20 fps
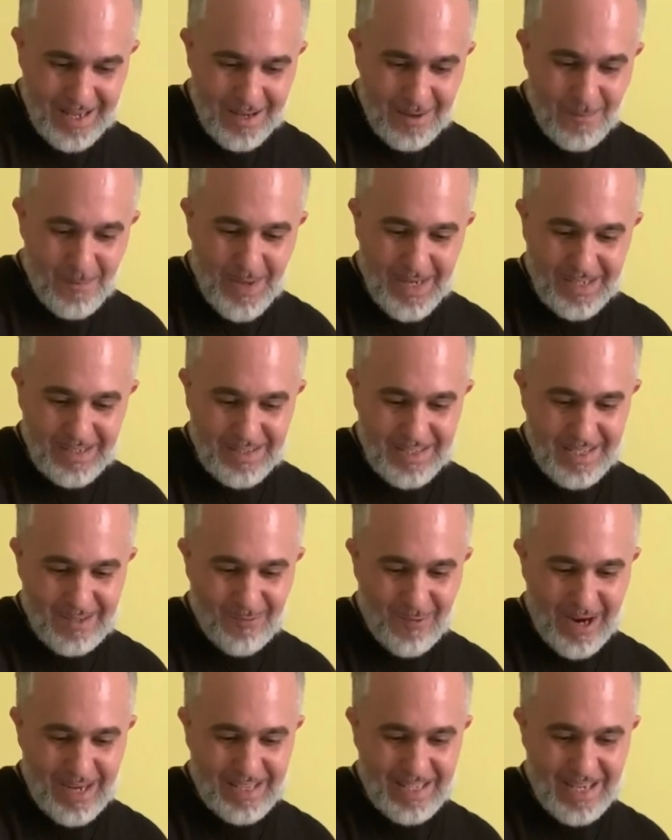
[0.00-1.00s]
Menelik
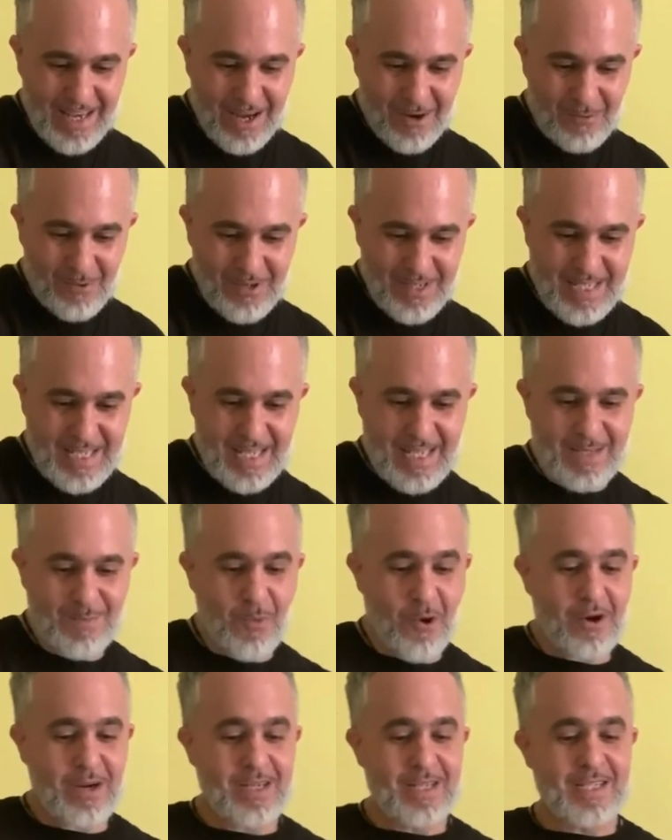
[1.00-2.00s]
Wali Edwards says,
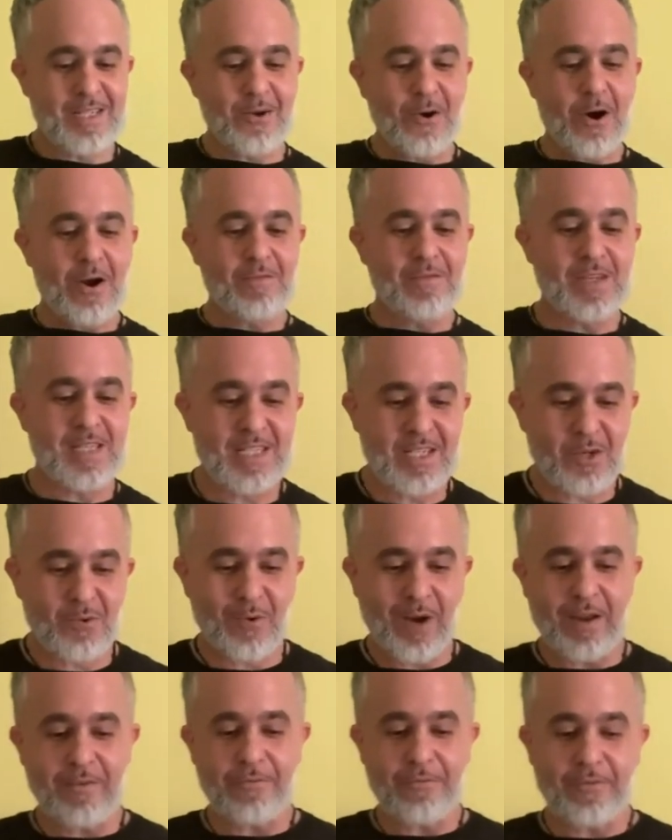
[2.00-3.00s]
Marcus Garvey is a
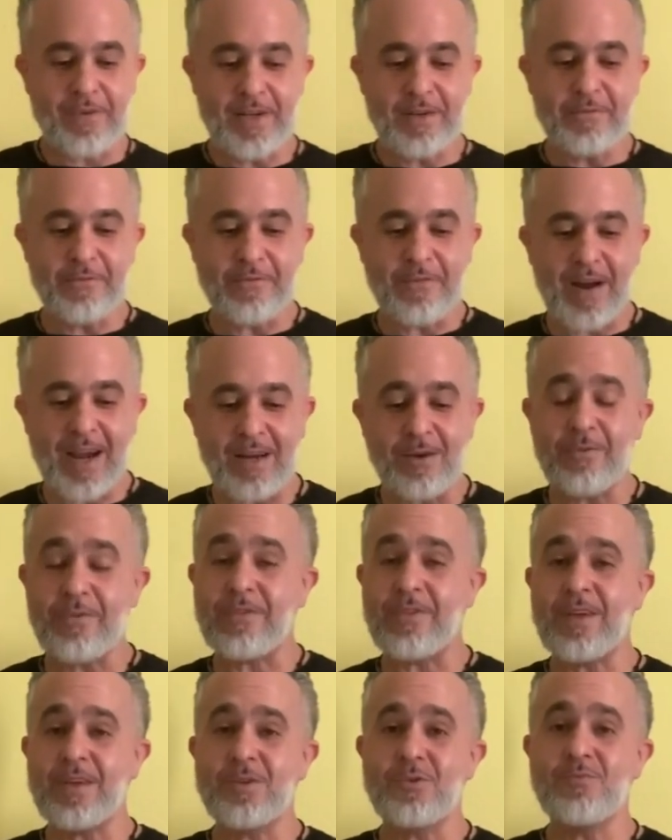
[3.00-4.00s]
great freedom fighter.
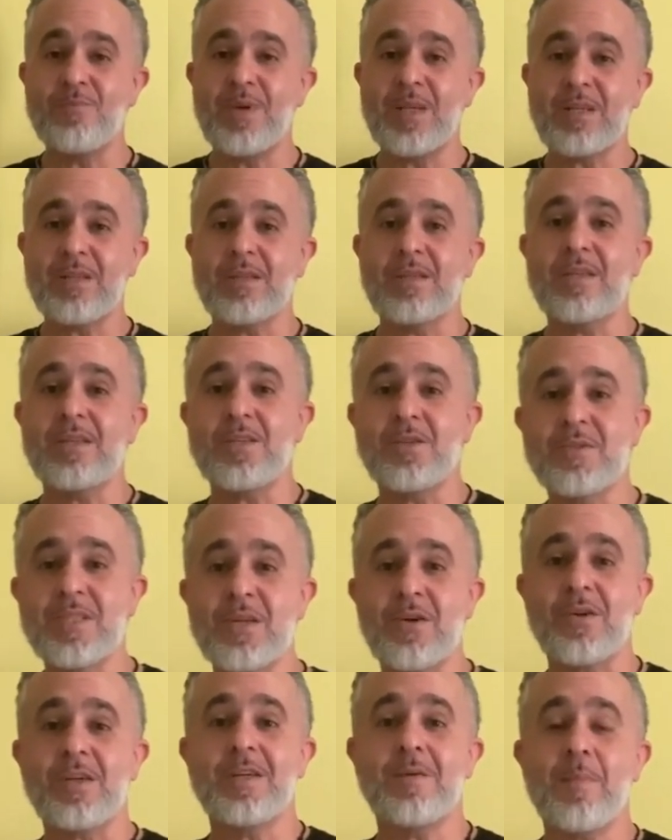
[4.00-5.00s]
Thank you, Menelik. You're
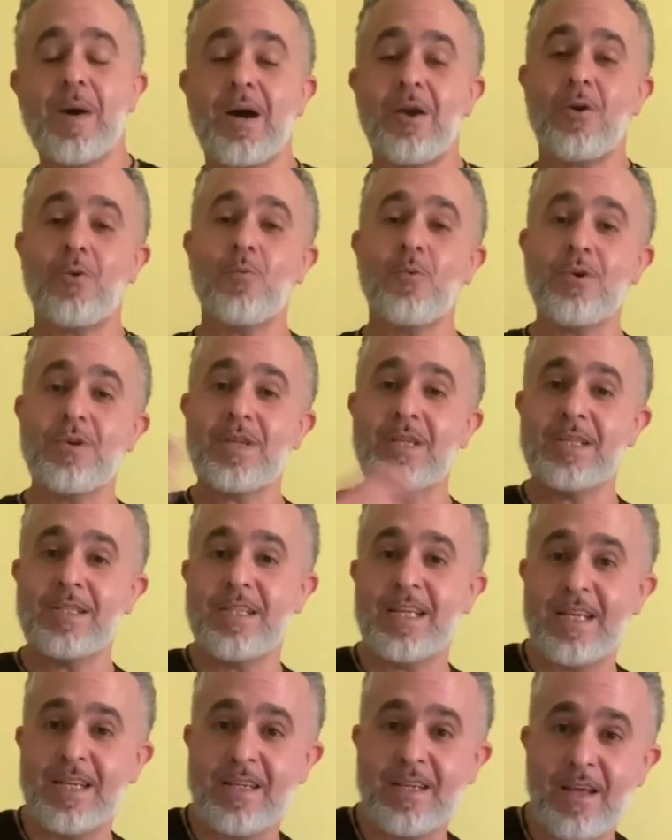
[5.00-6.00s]
talking about our word of
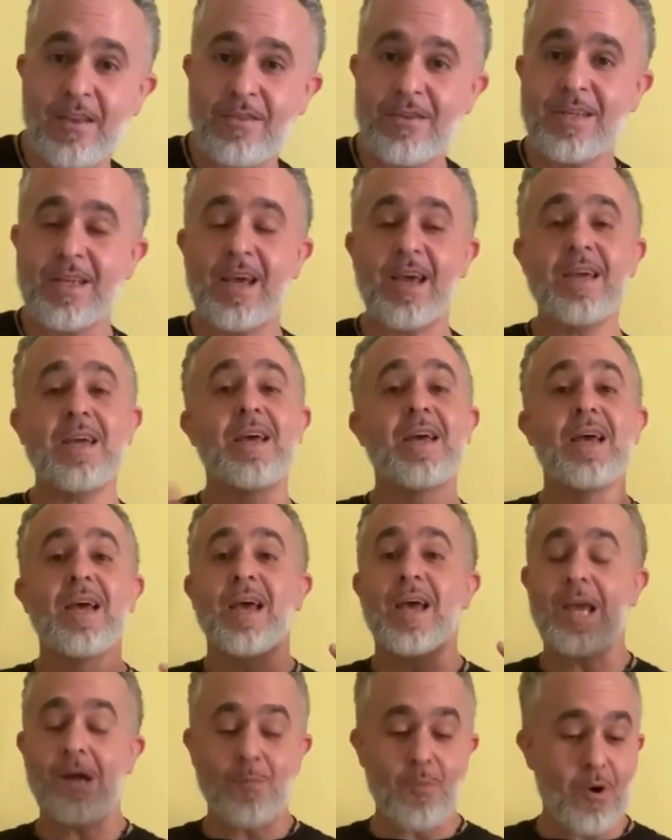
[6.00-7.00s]
the day the other day,
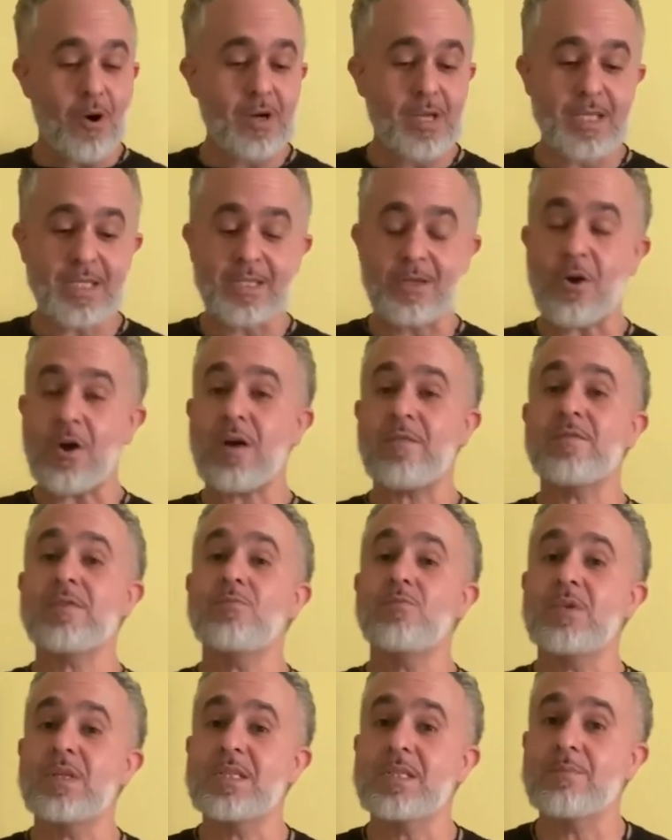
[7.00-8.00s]
and Marcus Garvey
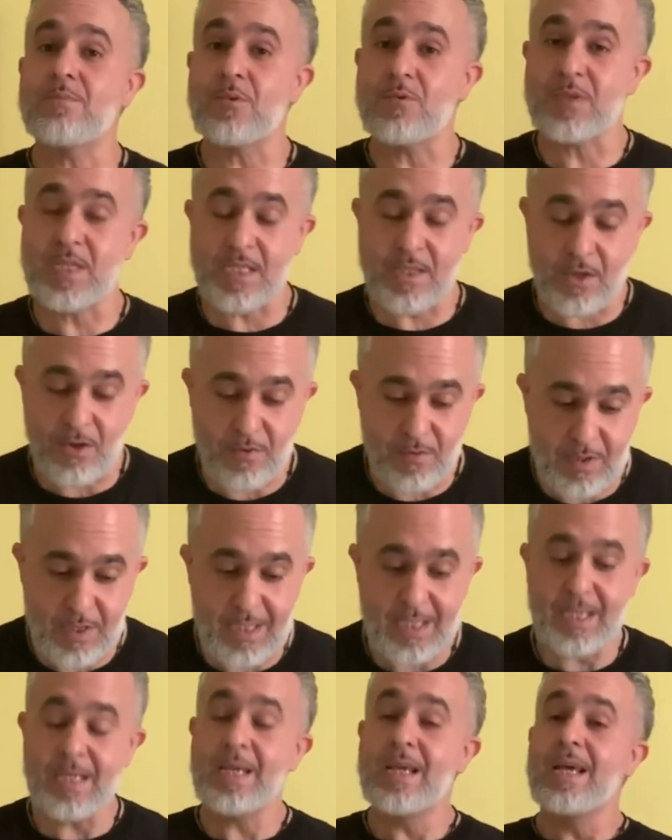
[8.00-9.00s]
was most
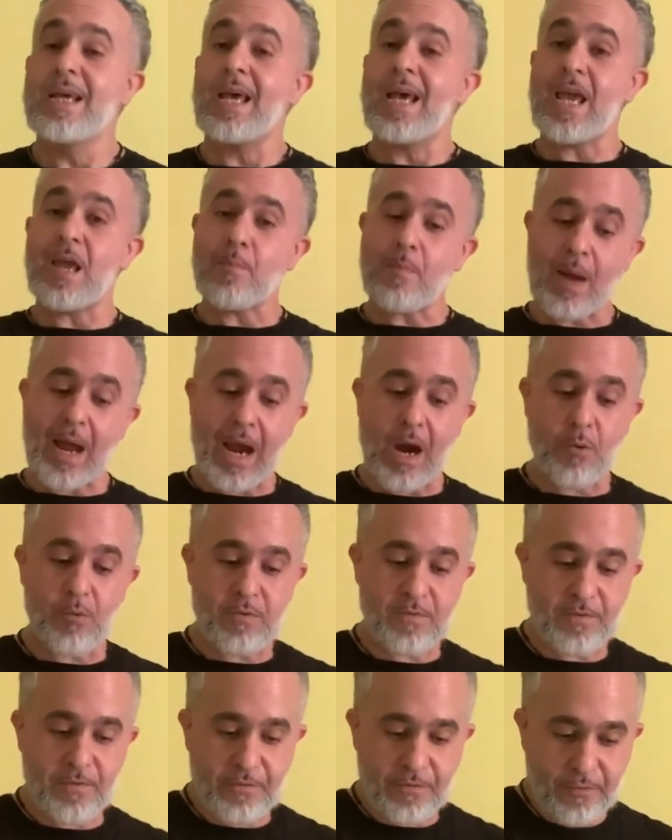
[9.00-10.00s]
certainly a
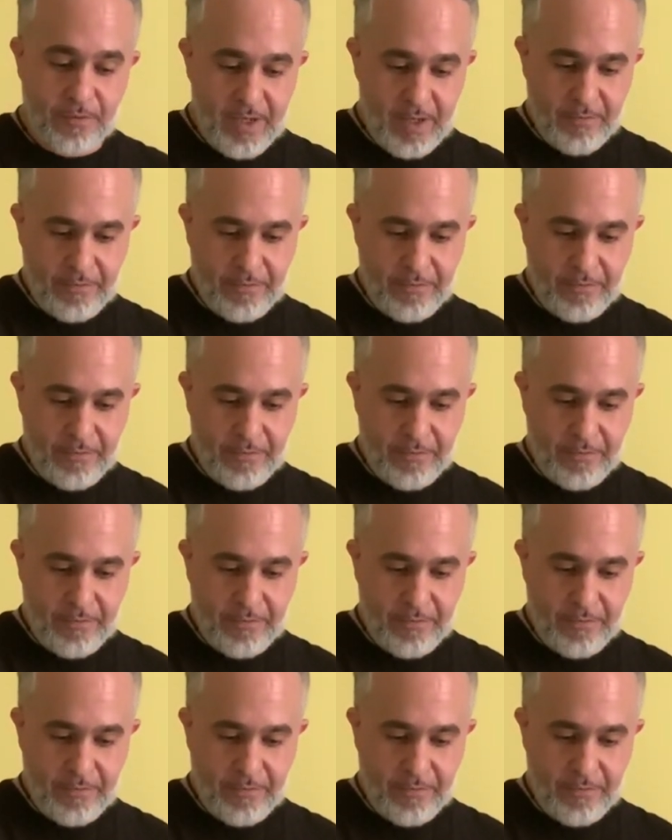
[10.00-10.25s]
powerful freedom